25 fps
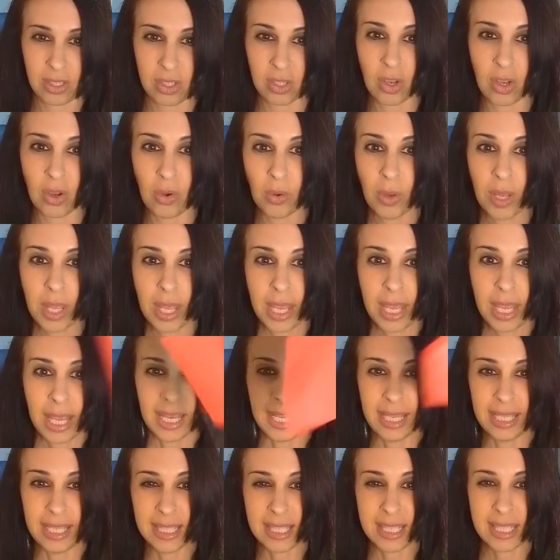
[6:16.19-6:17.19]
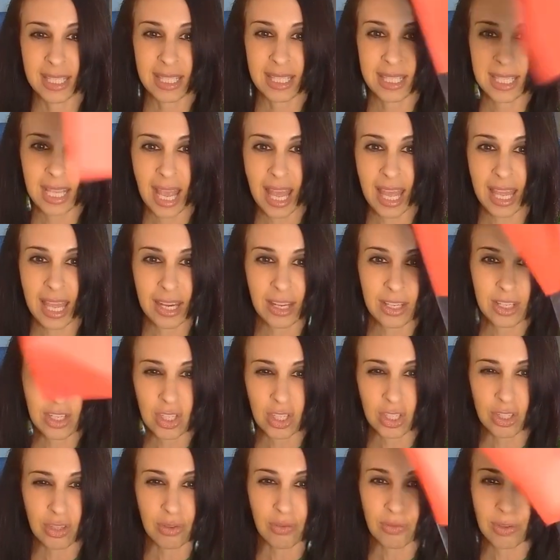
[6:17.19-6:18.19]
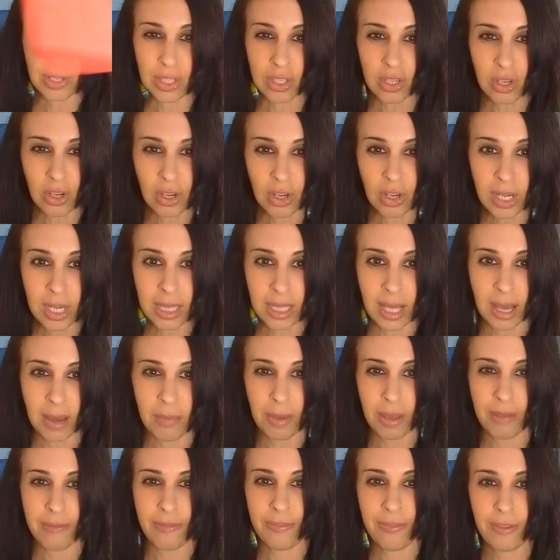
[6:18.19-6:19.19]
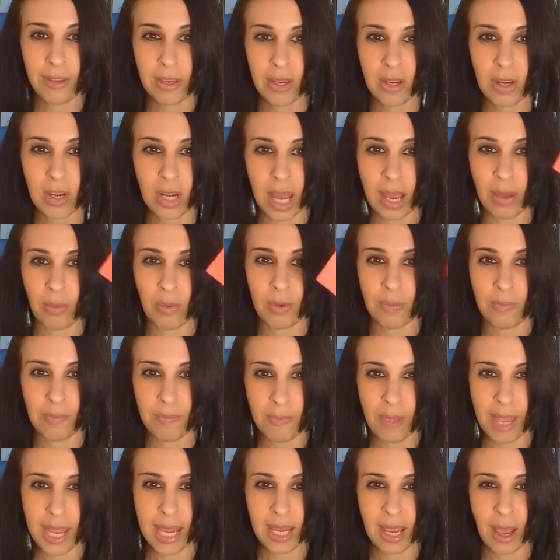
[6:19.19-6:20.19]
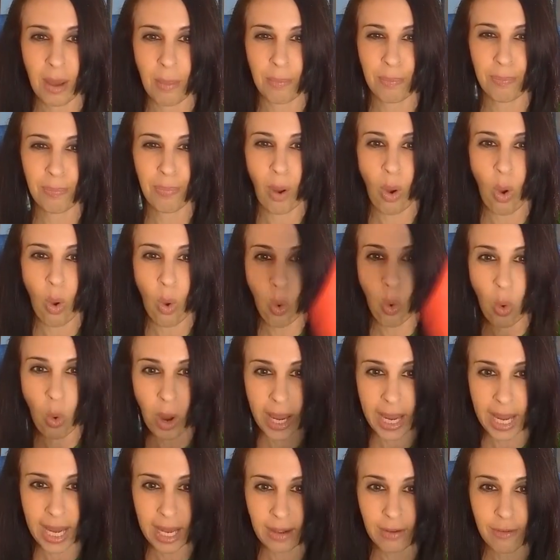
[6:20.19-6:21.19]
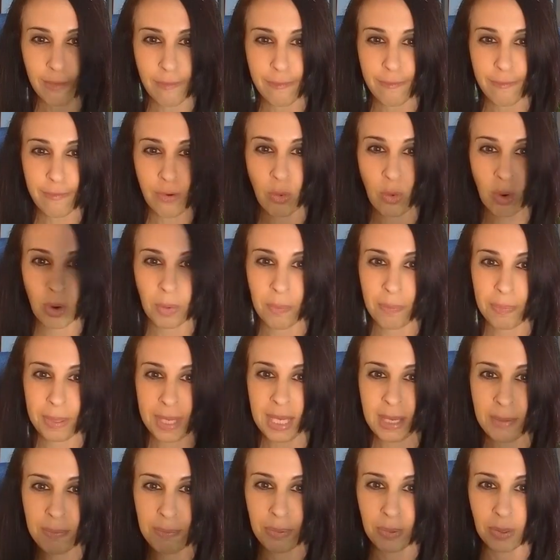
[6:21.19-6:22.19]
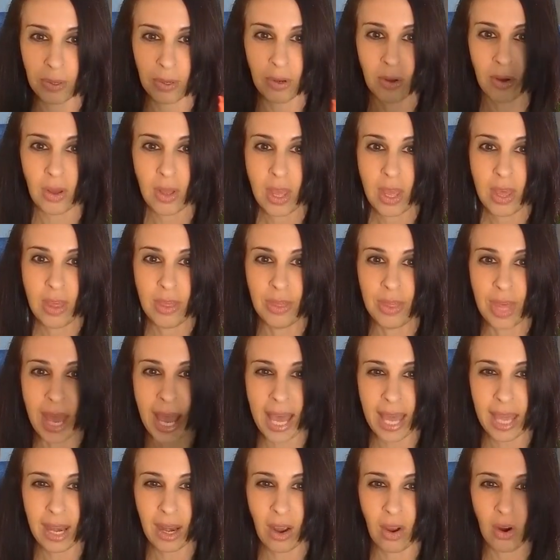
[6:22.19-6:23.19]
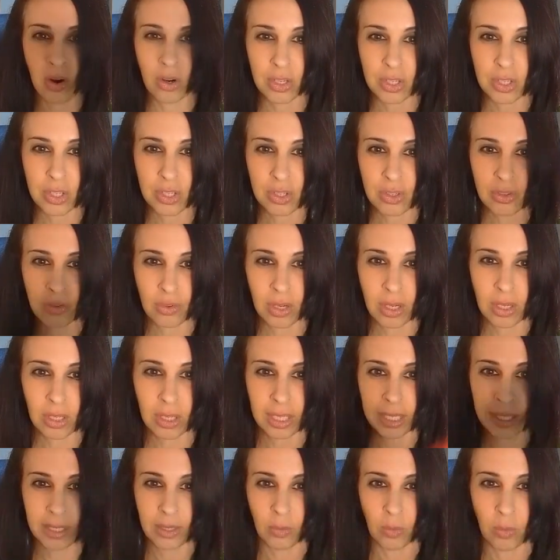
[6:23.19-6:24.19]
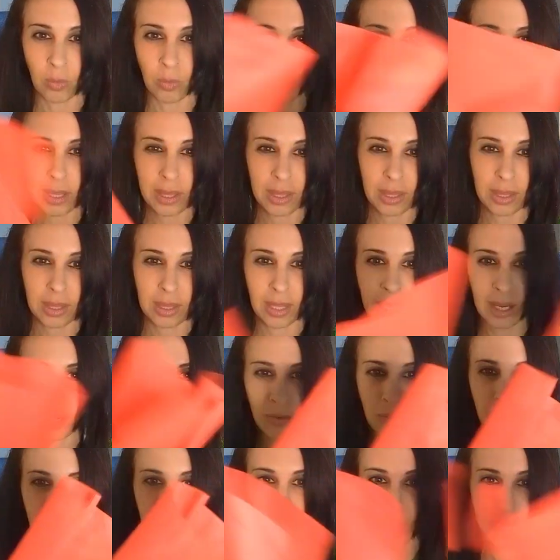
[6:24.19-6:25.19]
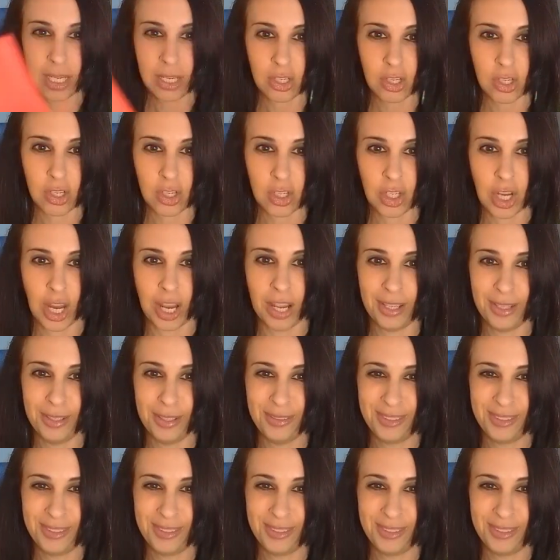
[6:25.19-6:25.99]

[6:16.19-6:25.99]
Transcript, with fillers: So instead of just returning them, I figured I would make a point for people that are struggling with their relationship.